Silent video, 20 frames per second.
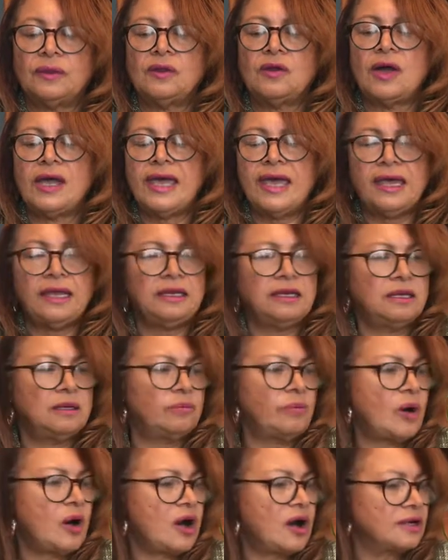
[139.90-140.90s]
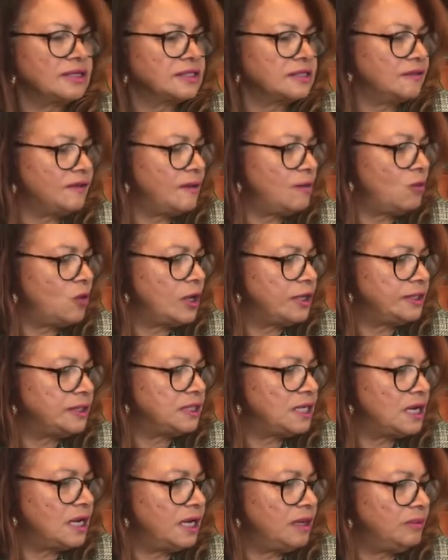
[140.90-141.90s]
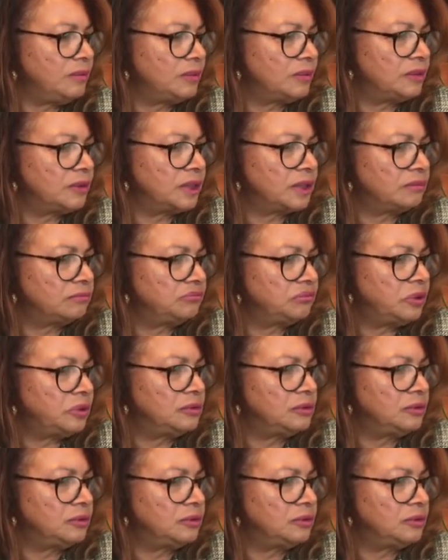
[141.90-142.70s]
had it in a box, and then one time, I